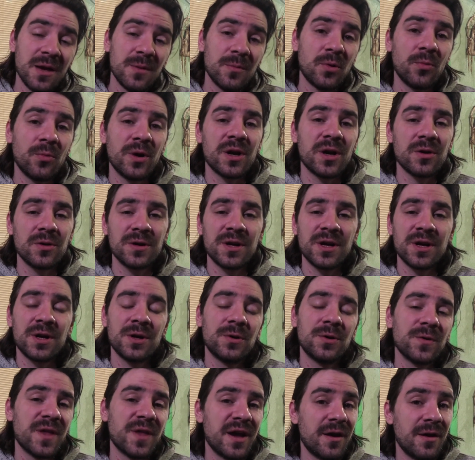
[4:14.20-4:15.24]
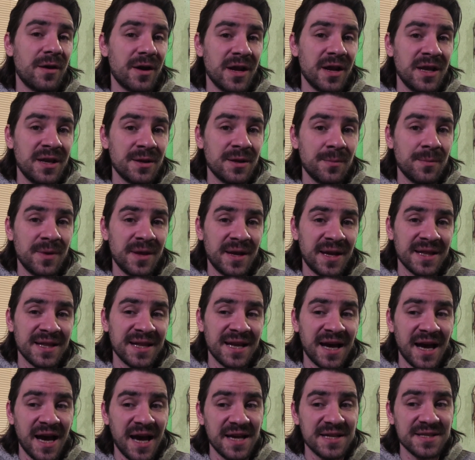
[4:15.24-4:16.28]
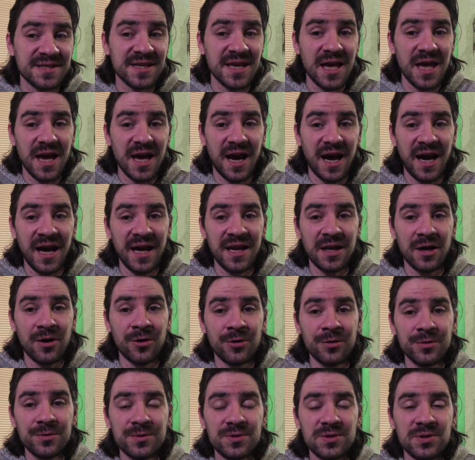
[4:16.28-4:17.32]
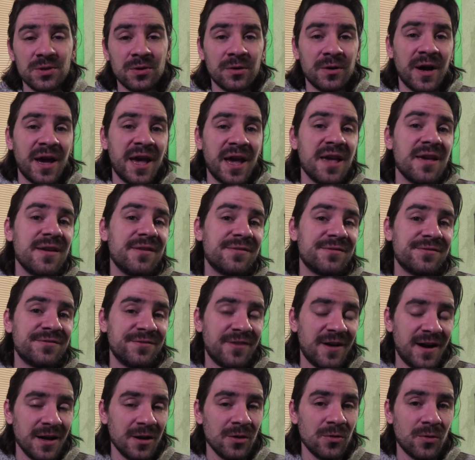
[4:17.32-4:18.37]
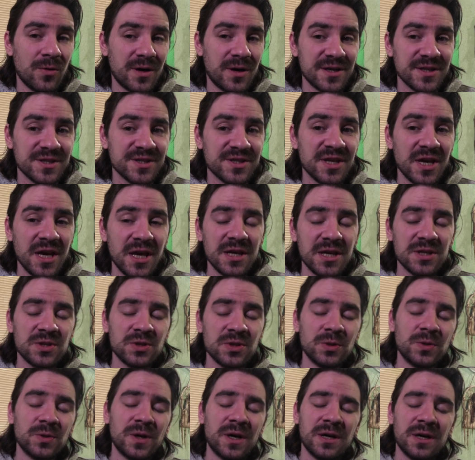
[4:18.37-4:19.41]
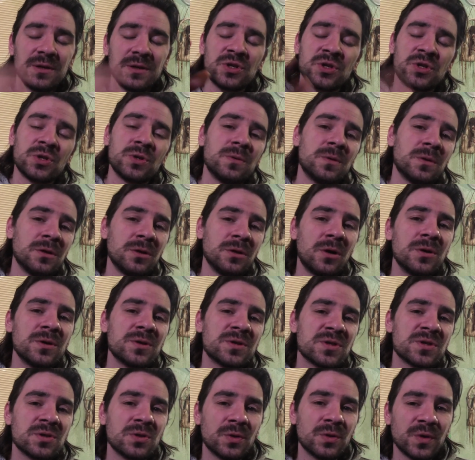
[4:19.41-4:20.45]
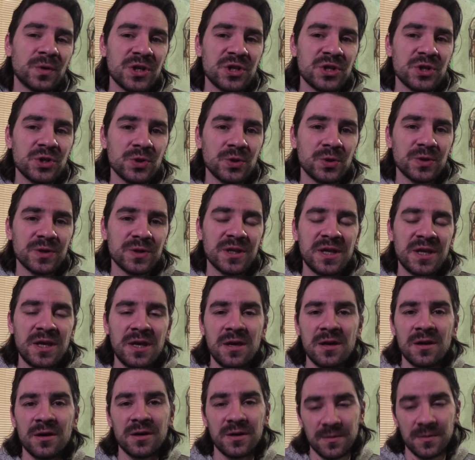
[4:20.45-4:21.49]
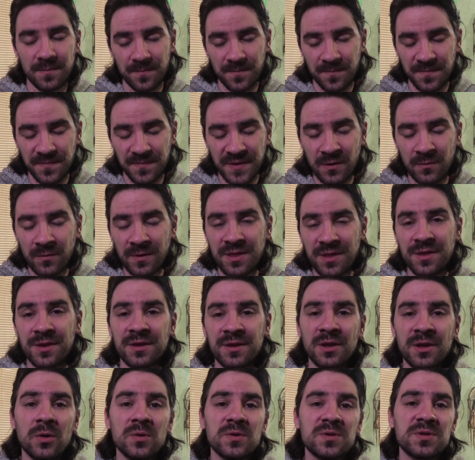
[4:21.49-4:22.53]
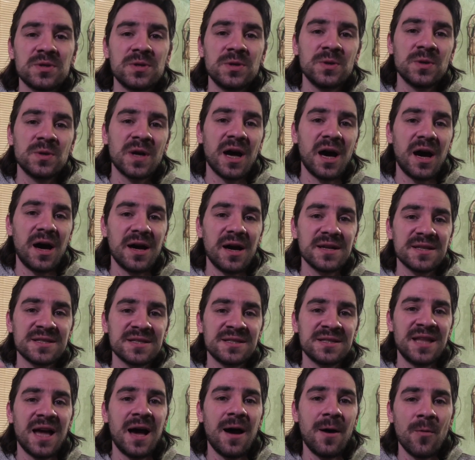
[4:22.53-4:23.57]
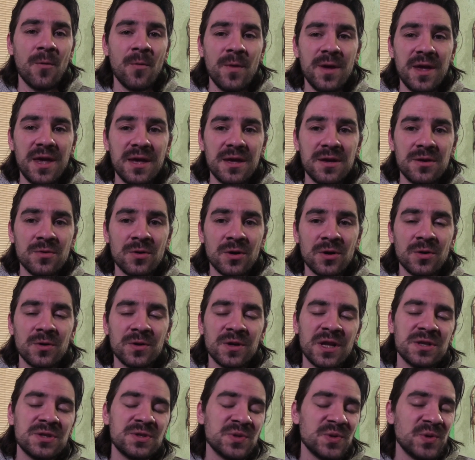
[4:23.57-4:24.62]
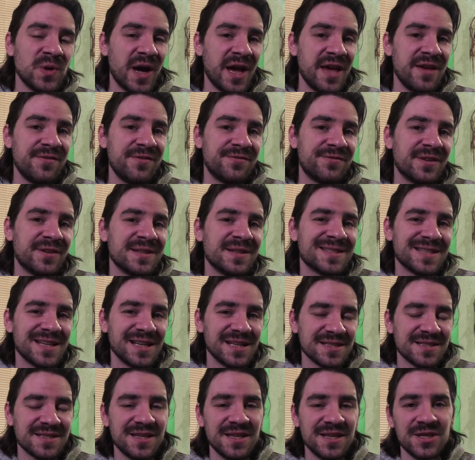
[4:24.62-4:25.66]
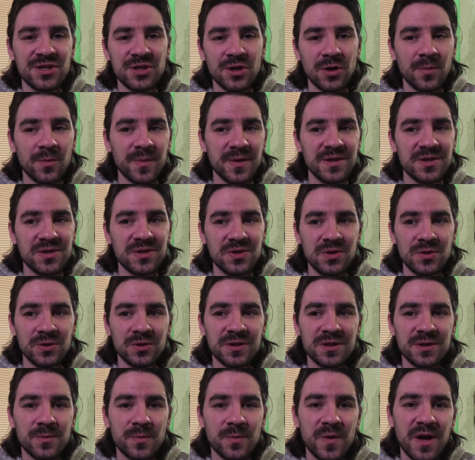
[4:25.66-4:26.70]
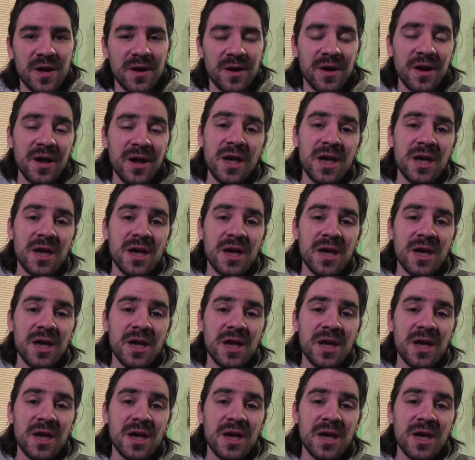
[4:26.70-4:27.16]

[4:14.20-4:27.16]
but we're gonna go there in a minute, guys. And also a followers. So long story short here, with those two cards, that week you are going to do a fantastic job into your career.